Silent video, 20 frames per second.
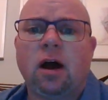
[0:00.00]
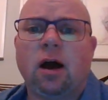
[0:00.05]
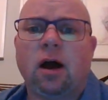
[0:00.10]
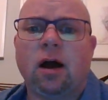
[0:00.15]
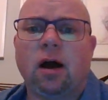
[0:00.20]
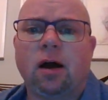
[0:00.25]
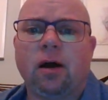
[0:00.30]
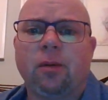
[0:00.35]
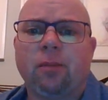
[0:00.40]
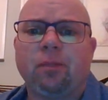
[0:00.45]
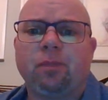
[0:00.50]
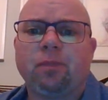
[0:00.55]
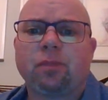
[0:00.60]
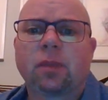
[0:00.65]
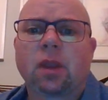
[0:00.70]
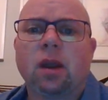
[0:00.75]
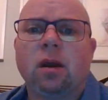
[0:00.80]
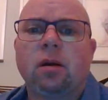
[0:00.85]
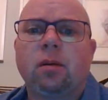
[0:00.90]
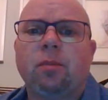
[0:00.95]

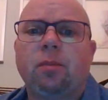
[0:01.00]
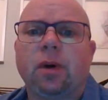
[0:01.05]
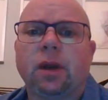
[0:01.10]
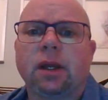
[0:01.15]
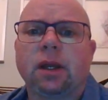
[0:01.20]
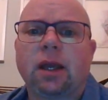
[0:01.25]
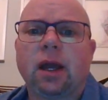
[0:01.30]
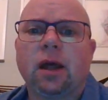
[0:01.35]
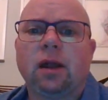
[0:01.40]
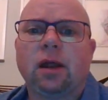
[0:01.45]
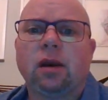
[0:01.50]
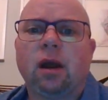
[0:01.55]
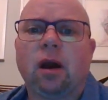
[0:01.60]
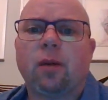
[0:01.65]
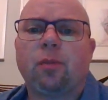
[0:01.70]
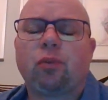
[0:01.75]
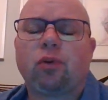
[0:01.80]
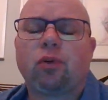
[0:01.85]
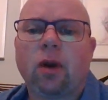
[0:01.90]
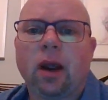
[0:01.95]
But again,
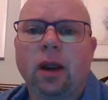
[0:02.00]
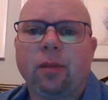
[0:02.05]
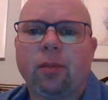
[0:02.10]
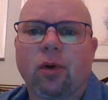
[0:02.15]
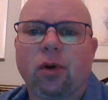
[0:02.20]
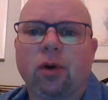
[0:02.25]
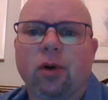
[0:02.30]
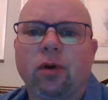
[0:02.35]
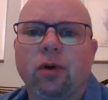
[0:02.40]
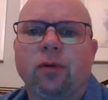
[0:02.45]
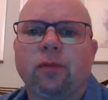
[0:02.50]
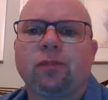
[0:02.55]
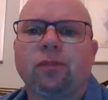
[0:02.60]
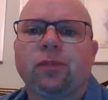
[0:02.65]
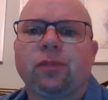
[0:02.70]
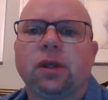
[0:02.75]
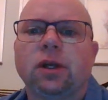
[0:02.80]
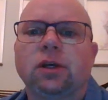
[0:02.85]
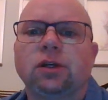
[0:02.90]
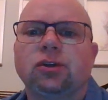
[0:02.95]
a primer
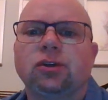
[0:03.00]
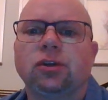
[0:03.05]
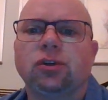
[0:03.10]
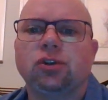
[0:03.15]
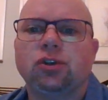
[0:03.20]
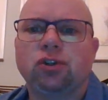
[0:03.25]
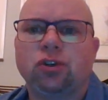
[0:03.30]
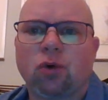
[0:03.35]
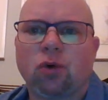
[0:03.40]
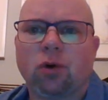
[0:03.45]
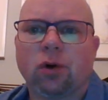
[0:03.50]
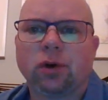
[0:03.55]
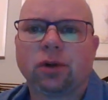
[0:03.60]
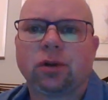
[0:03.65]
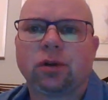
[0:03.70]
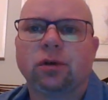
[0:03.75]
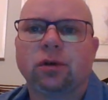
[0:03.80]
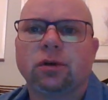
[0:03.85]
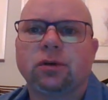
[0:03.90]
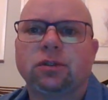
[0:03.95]
is a
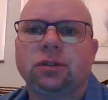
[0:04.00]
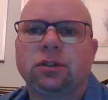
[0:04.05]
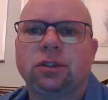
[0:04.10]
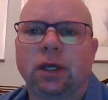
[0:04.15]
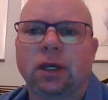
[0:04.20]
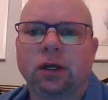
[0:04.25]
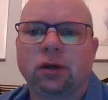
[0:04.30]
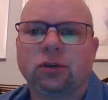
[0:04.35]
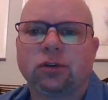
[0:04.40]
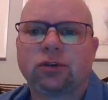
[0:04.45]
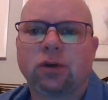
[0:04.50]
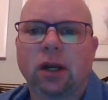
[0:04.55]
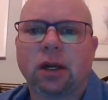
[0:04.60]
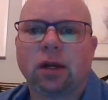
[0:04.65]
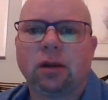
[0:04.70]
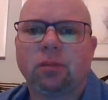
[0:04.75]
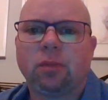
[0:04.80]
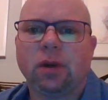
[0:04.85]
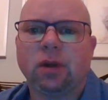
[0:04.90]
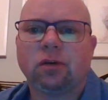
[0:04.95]
short,
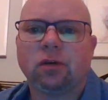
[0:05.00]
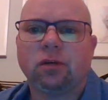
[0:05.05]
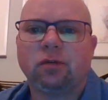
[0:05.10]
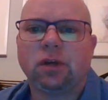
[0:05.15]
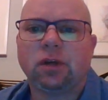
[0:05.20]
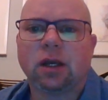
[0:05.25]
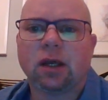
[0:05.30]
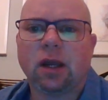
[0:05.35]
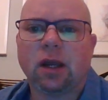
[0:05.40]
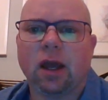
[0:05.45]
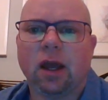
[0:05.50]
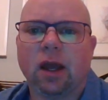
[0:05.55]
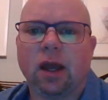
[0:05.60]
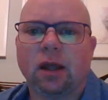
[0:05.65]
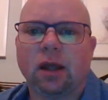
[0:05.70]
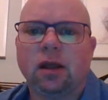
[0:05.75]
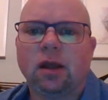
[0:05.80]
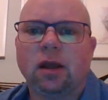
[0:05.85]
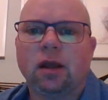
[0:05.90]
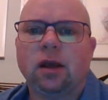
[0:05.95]
single-stranded piece of
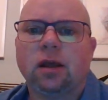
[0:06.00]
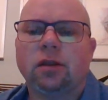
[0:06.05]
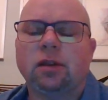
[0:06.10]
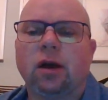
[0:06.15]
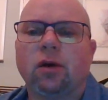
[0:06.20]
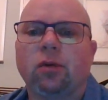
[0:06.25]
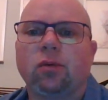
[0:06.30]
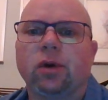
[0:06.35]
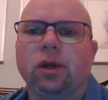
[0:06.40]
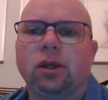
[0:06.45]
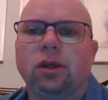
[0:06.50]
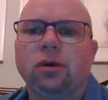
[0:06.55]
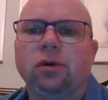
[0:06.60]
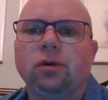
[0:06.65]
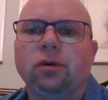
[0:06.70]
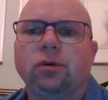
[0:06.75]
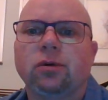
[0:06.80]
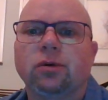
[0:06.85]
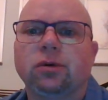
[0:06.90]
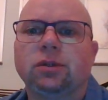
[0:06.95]
DNA that we
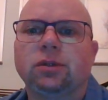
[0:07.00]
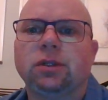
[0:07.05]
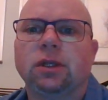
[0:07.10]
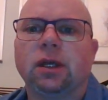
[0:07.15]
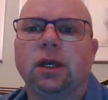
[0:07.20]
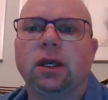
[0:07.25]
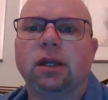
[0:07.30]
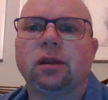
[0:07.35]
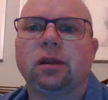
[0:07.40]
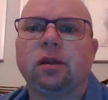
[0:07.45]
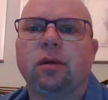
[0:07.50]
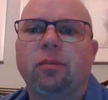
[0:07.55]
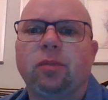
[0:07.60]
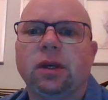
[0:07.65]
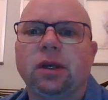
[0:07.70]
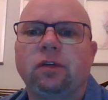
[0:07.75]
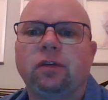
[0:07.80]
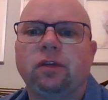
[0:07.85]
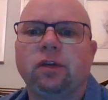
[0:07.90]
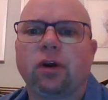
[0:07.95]
use in the
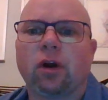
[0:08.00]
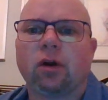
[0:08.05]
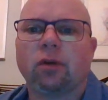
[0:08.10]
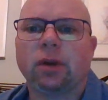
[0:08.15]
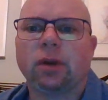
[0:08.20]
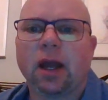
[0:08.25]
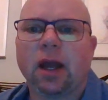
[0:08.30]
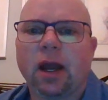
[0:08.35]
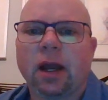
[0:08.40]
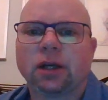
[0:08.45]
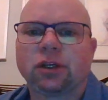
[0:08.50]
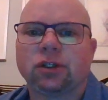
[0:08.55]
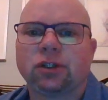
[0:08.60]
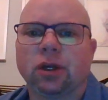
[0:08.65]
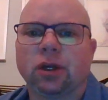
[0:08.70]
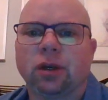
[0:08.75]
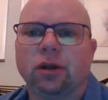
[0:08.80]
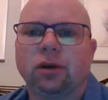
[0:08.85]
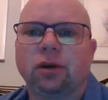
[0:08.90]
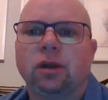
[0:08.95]
PCR
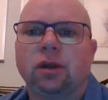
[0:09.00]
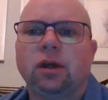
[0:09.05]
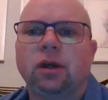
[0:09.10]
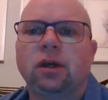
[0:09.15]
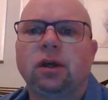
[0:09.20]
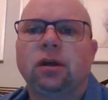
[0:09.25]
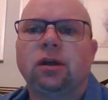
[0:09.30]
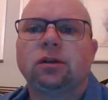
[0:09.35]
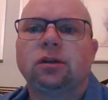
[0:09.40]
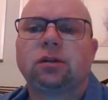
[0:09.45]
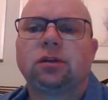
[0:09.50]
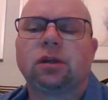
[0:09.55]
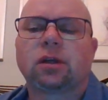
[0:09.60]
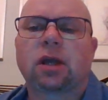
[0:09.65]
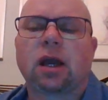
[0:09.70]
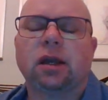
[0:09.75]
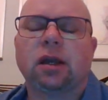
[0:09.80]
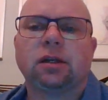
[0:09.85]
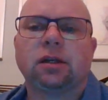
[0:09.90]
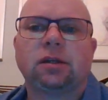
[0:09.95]
reaction to
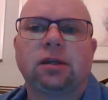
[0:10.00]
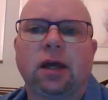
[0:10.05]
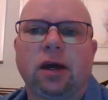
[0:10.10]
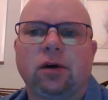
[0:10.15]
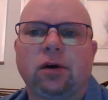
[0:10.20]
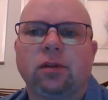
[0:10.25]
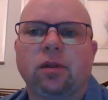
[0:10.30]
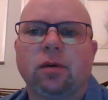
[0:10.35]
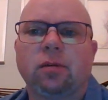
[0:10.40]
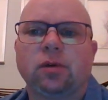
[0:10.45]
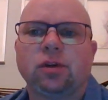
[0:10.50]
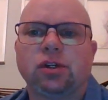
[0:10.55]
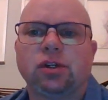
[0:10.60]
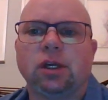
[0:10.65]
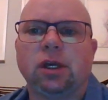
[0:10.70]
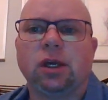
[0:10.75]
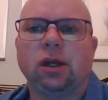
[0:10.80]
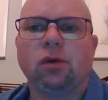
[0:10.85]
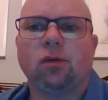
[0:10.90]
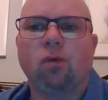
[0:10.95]
kind of tell the
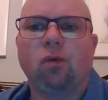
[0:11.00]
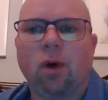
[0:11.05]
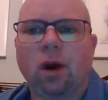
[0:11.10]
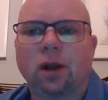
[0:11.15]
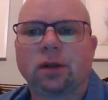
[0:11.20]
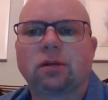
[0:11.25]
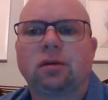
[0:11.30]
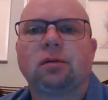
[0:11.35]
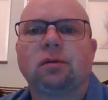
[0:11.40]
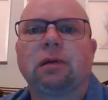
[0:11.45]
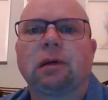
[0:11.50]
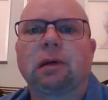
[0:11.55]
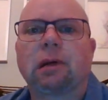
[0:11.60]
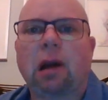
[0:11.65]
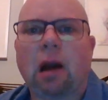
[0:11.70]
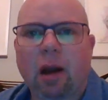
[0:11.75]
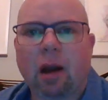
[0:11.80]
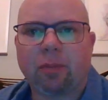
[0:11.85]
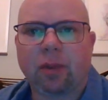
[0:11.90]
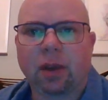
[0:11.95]
machine what to
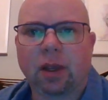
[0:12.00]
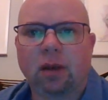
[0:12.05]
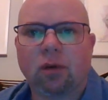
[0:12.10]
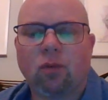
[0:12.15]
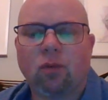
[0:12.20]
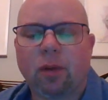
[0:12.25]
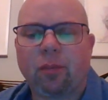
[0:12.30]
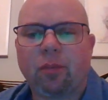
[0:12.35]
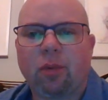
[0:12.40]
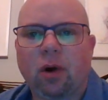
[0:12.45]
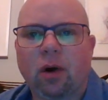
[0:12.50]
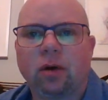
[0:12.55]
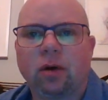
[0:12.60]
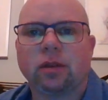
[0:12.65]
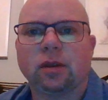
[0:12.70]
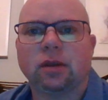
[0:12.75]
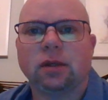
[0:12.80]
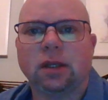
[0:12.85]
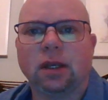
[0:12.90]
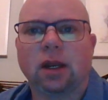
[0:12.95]
copy, what part
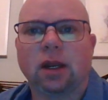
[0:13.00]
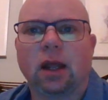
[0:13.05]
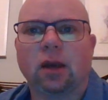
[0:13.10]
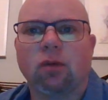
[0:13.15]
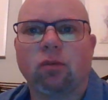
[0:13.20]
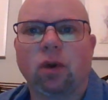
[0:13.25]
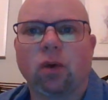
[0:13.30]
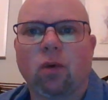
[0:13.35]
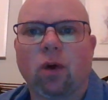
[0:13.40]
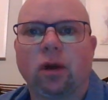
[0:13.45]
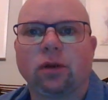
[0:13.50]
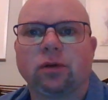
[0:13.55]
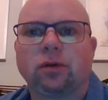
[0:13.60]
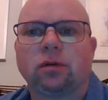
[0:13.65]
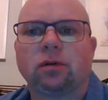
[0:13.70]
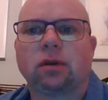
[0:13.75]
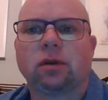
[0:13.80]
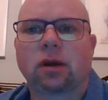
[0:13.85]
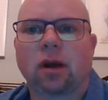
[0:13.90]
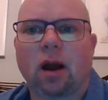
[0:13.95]
of the DNA we want
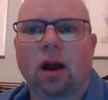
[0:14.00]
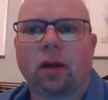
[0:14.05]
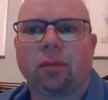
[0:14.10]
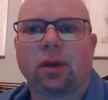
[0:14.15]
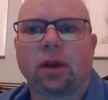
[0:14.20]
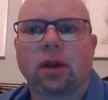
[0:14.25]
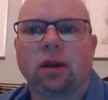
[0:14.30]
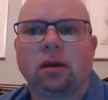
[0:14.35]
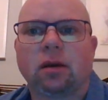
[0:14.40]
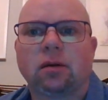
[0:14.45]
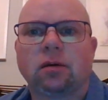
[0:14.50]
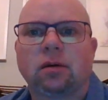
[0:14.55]
to copy.